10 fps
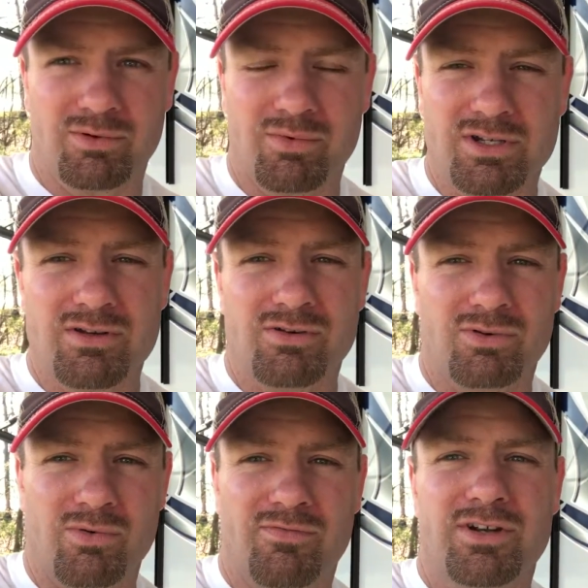And when
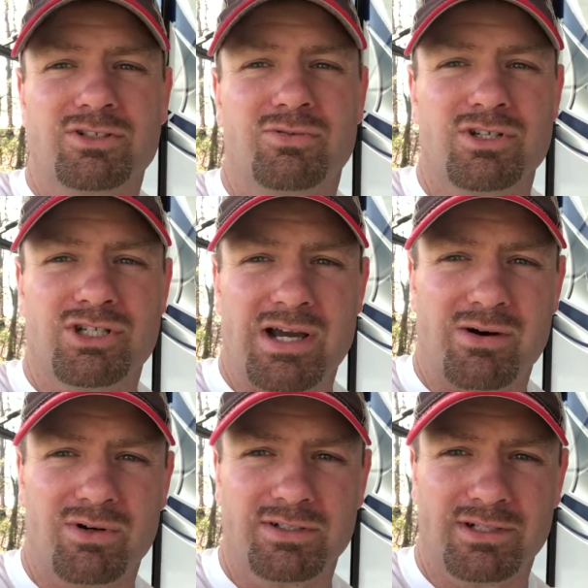we finish with a
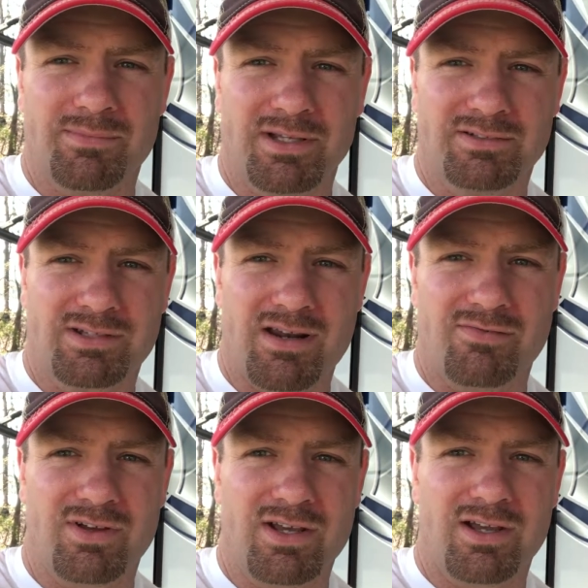shower or something, instead
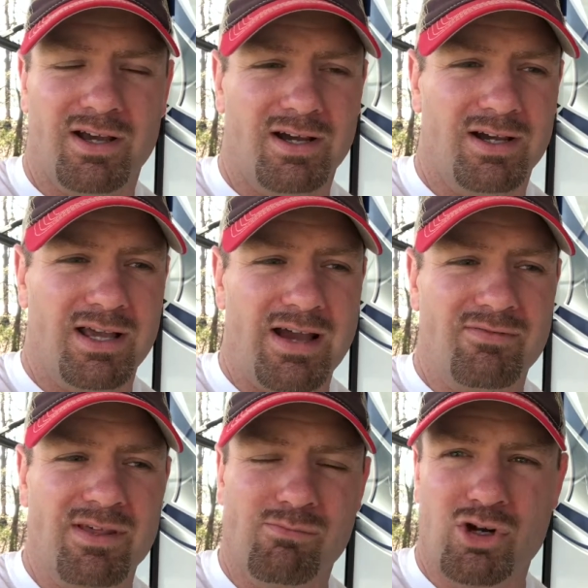of
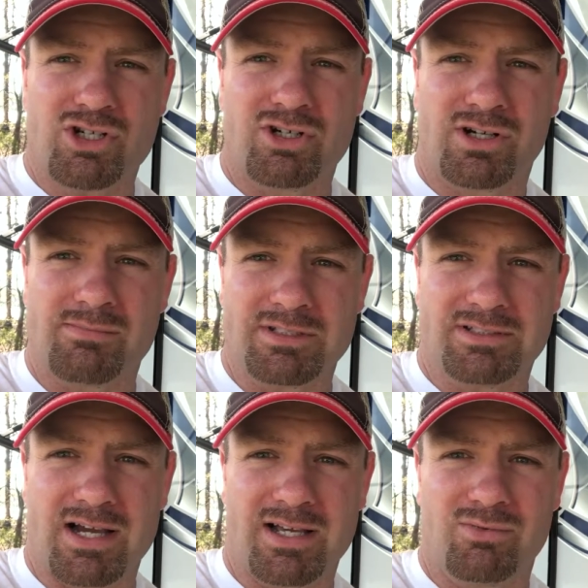having that moisture come
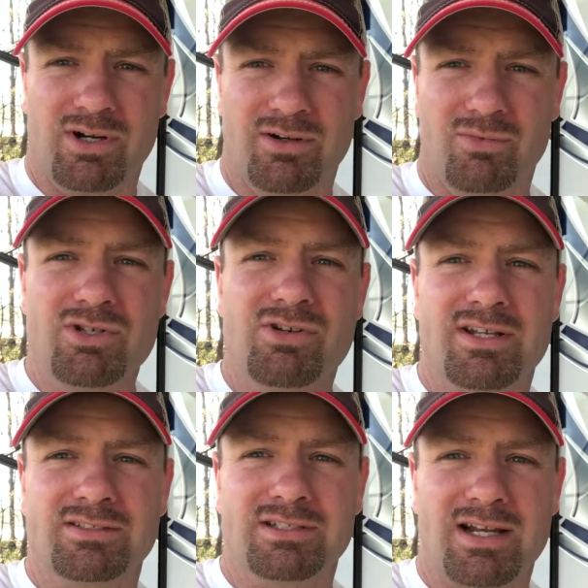inside, where when you get
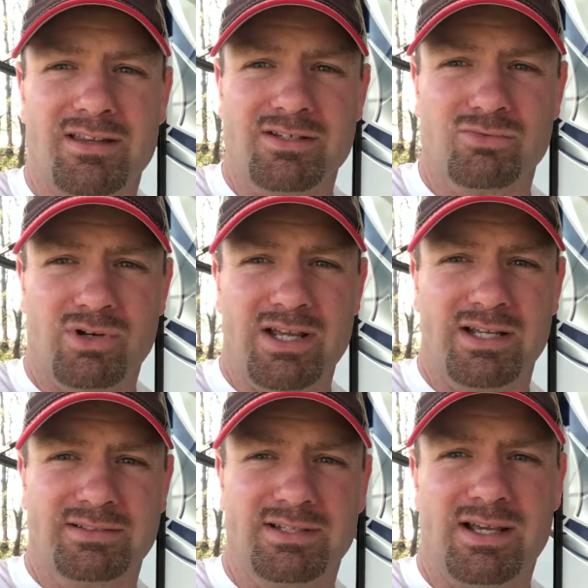inside of these
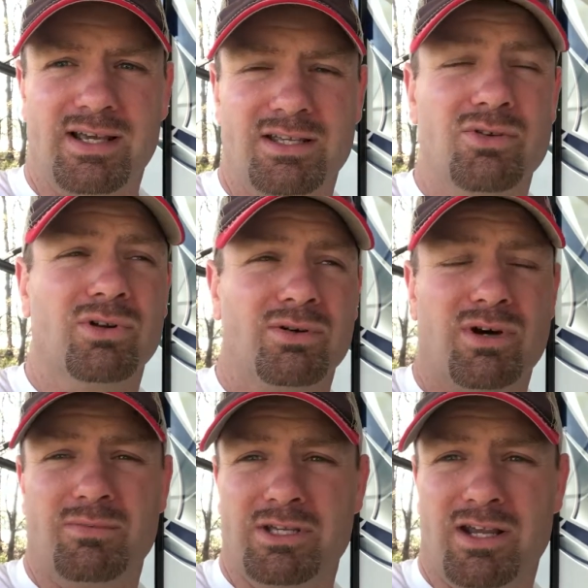rigs, you really
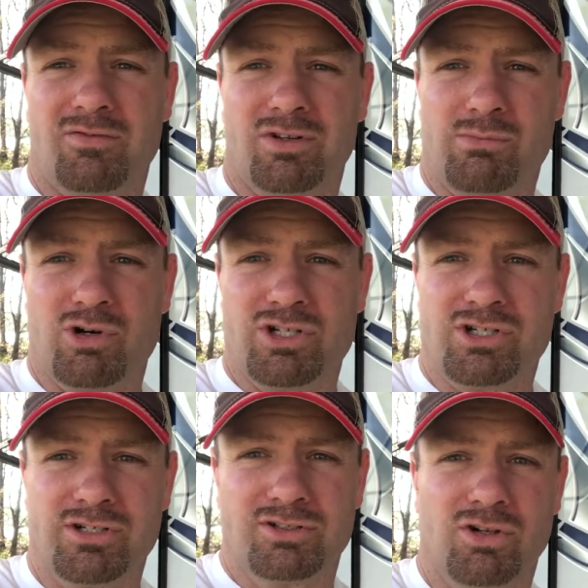want to be careful of
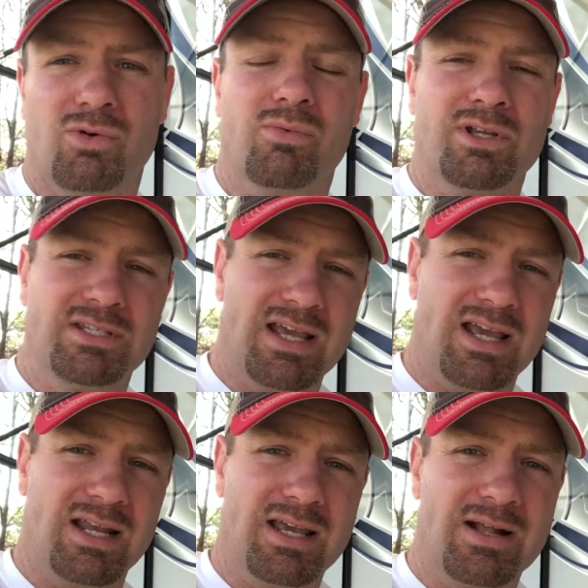moisture. So what we
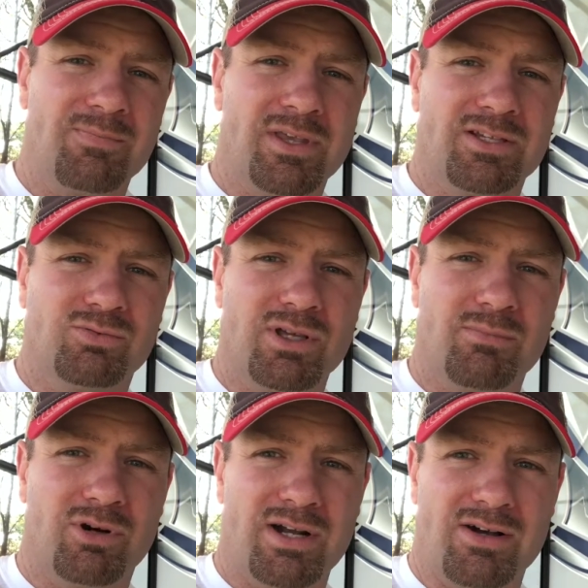did is we
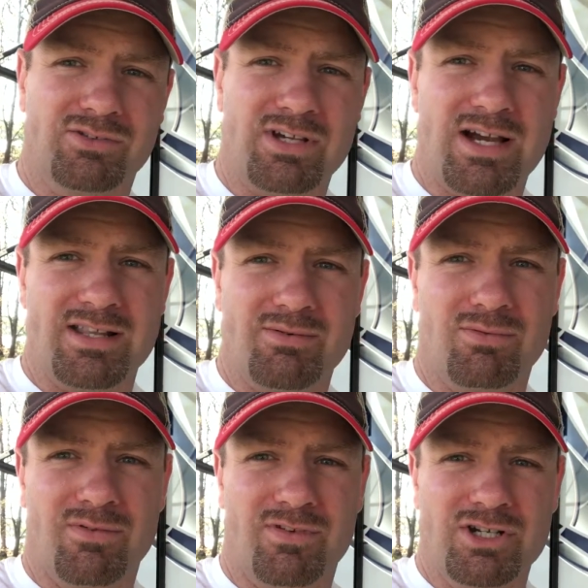put it outside, and then when
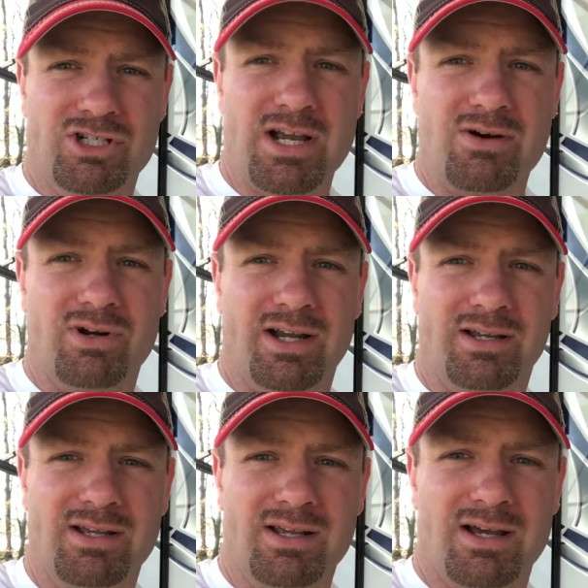we finished showering,
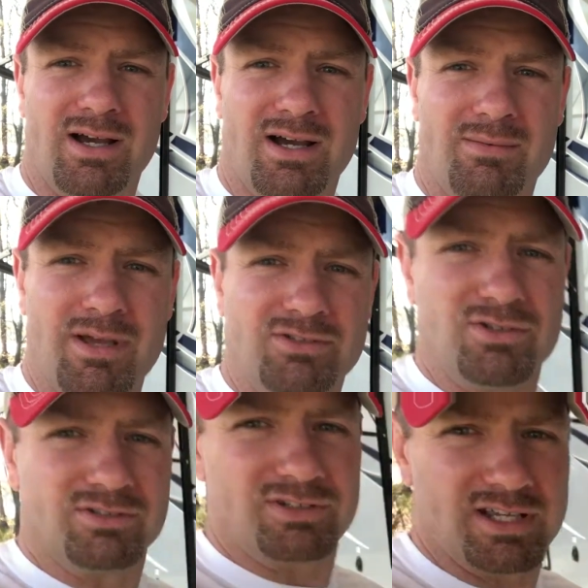as you
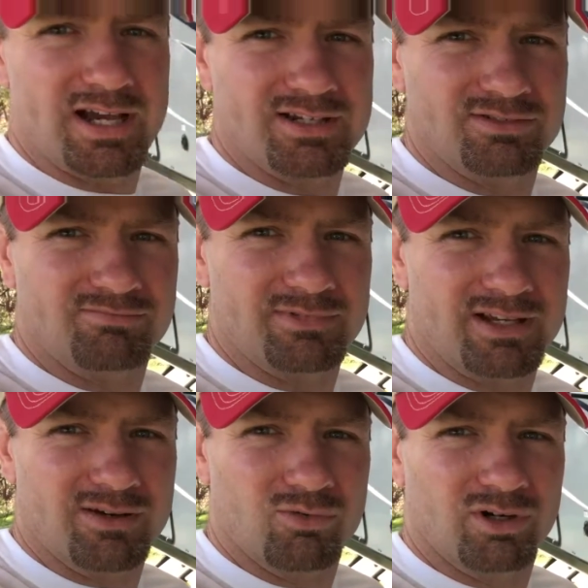can see, I just got
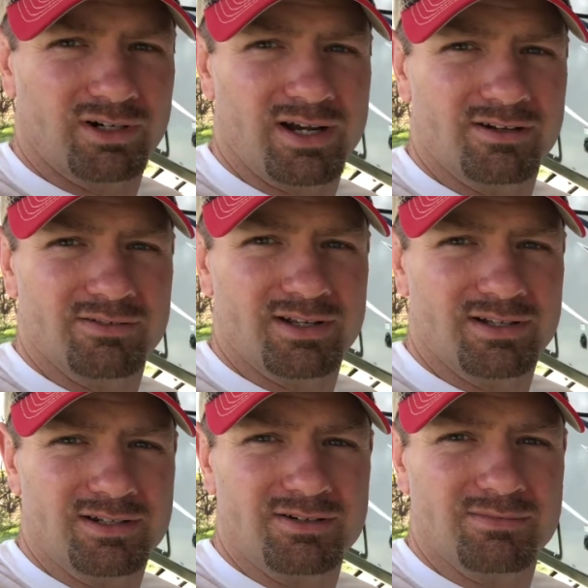done working out
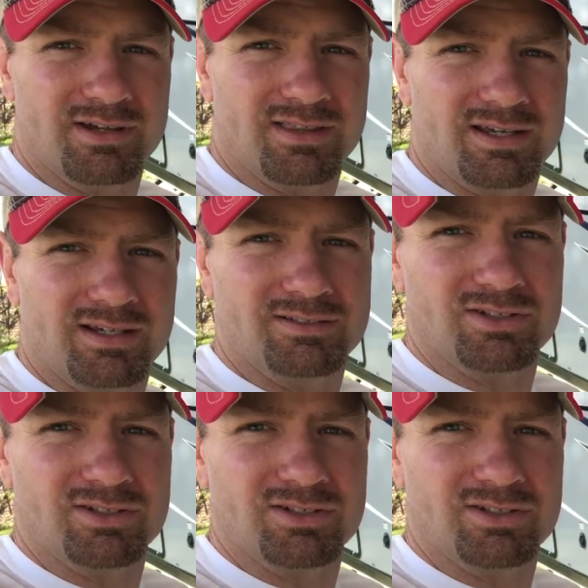and doing my thing.